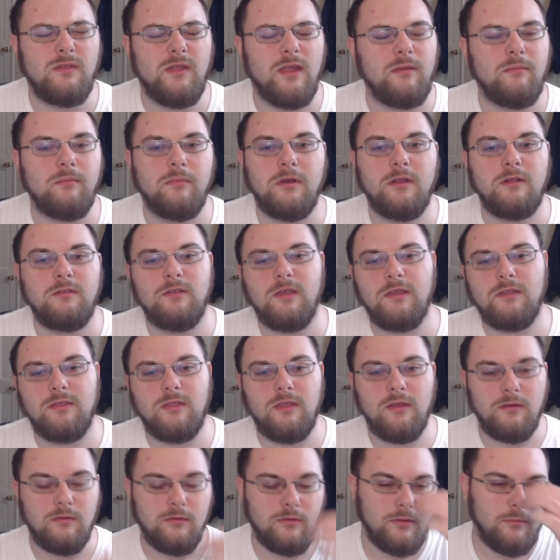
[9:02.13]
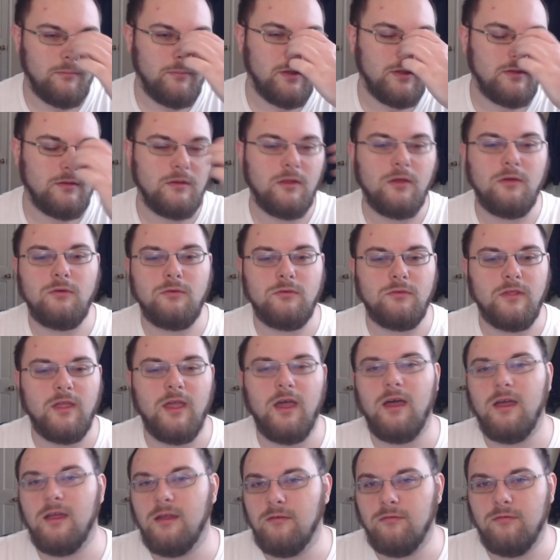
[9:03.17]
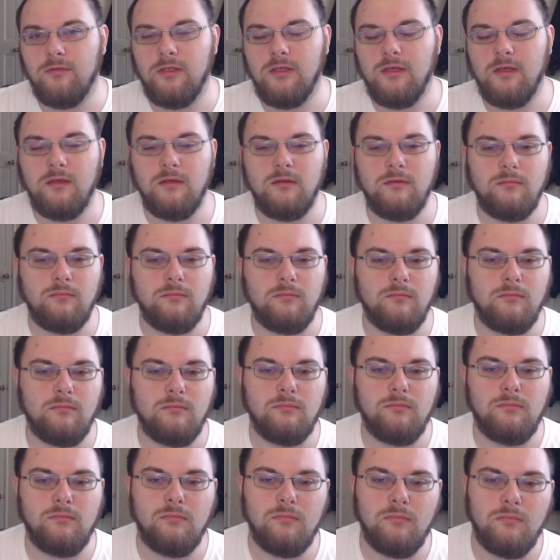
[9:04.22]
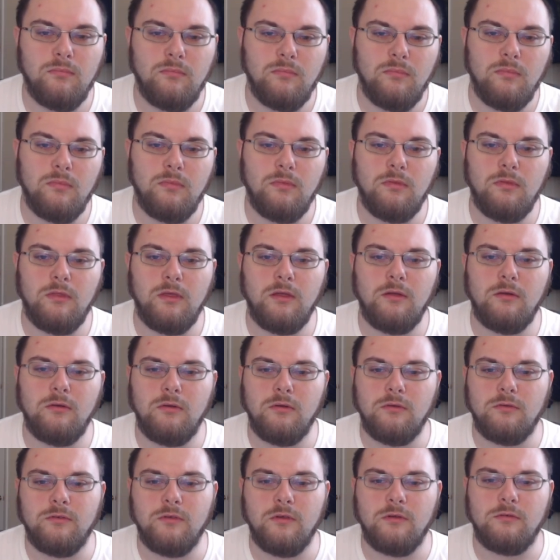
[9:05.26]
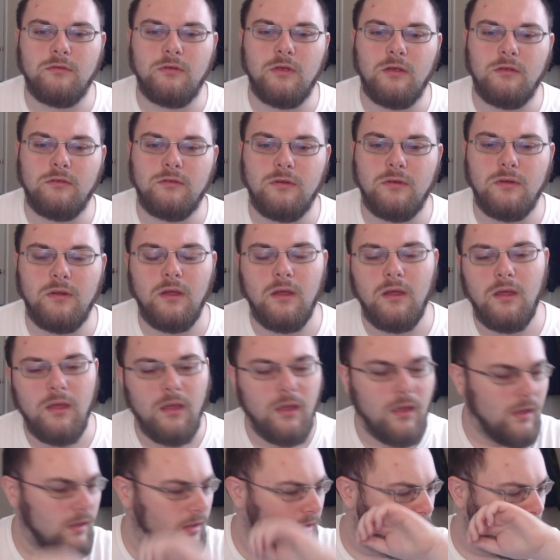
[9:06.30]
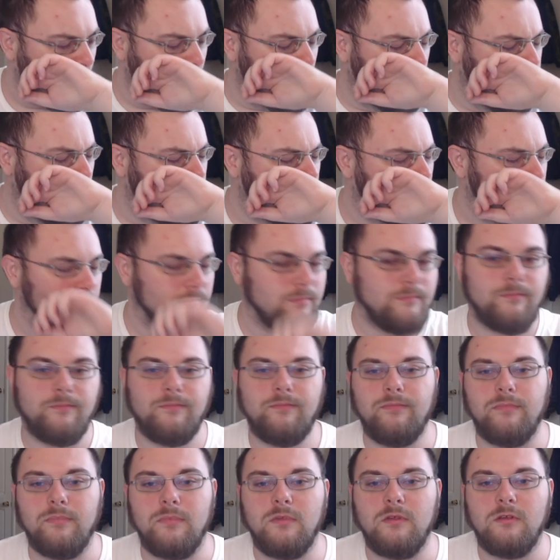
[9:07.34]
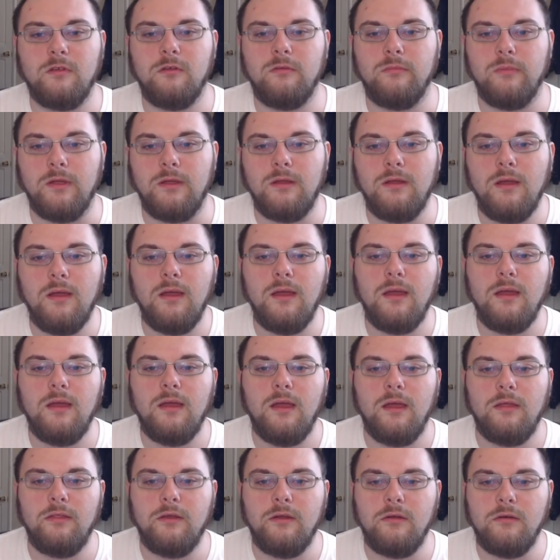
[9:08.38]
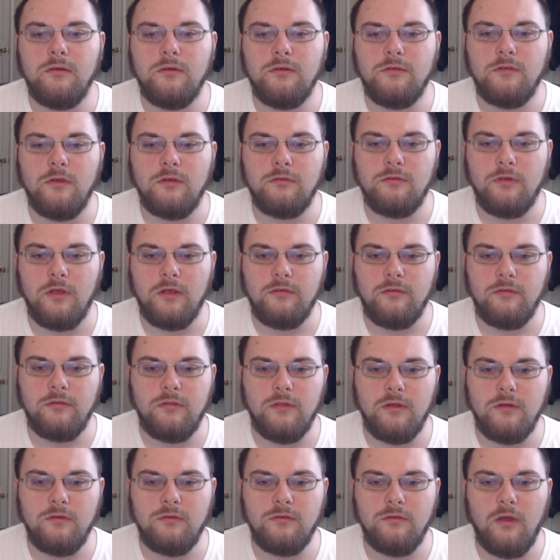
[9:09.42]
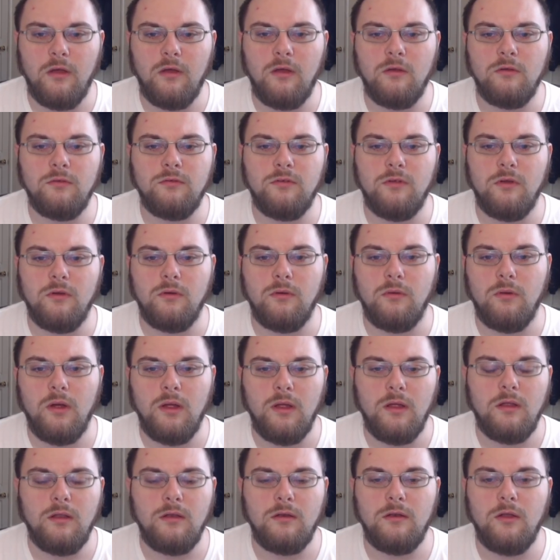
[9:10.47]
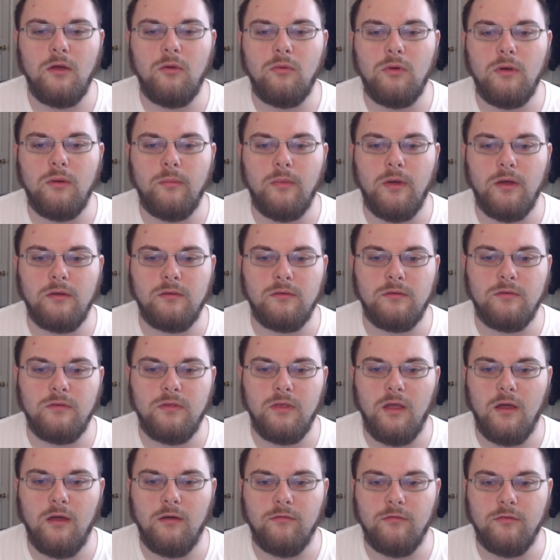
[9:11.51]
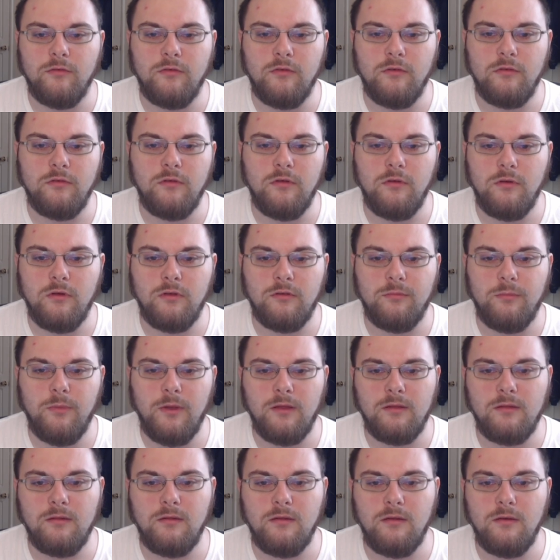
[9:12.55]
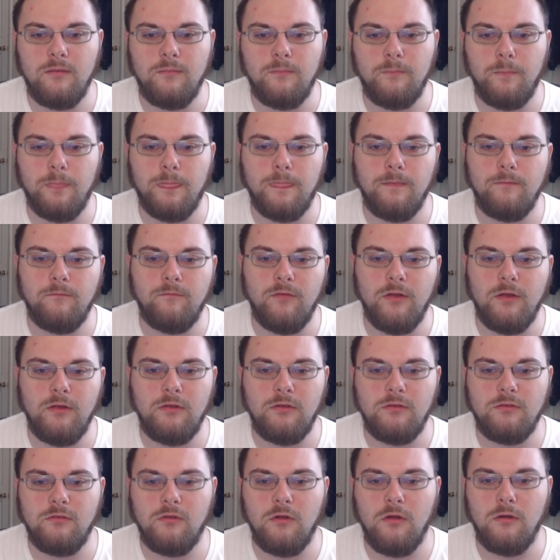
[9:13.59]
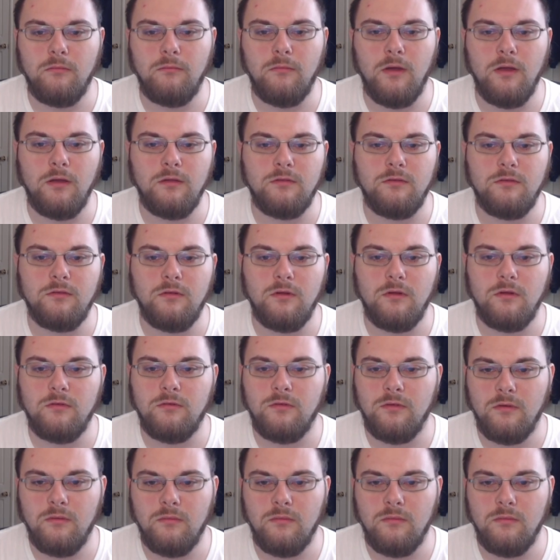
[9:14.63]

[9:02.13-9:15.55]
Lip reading: name, but he's like the big nose guy of the Hero Association. Excuse me. In the Hero Association, there's also no one amongst the officers who expected very strong monsters